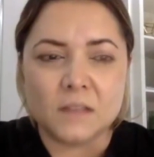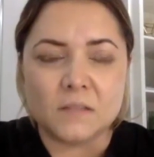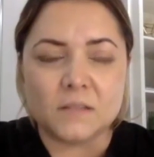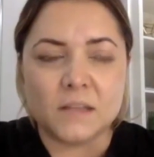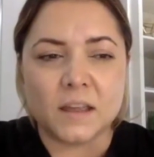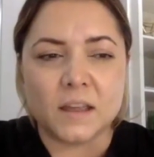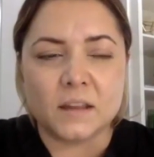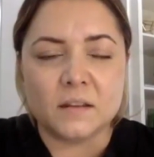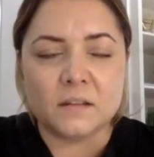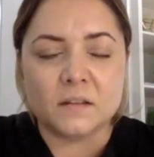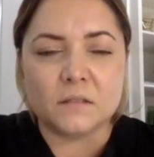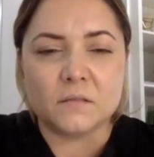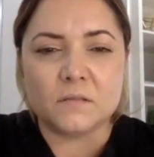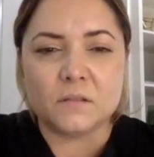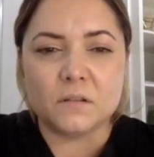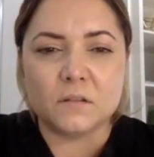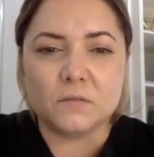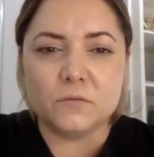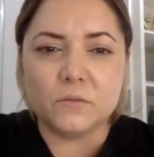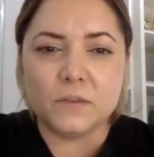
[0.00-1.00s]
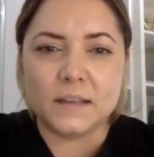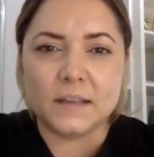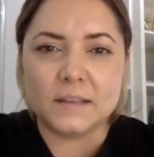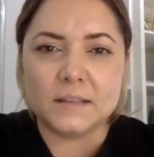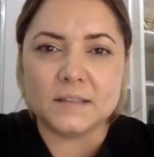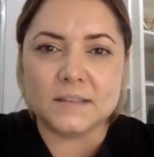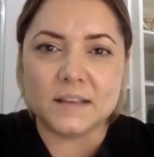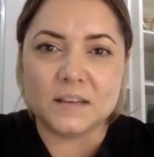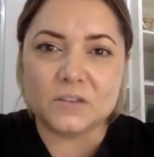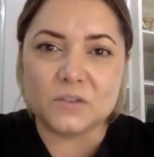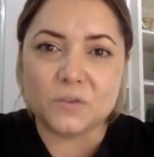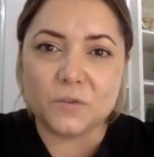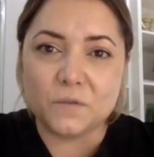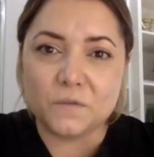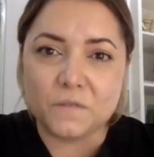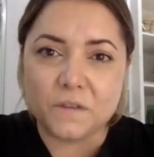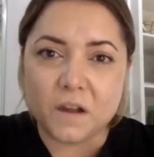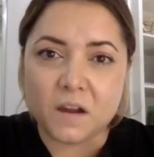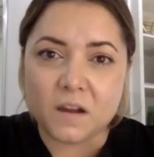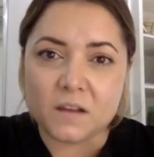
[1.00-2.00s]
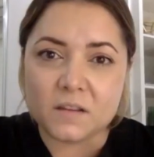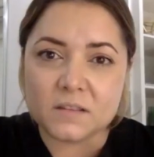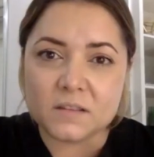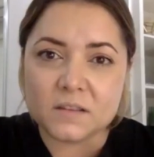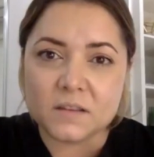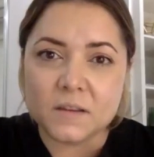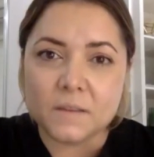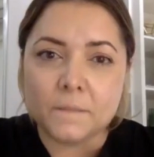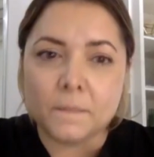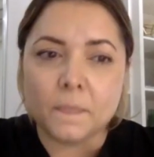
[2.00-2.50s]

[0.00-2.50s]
then the glue can set too fast,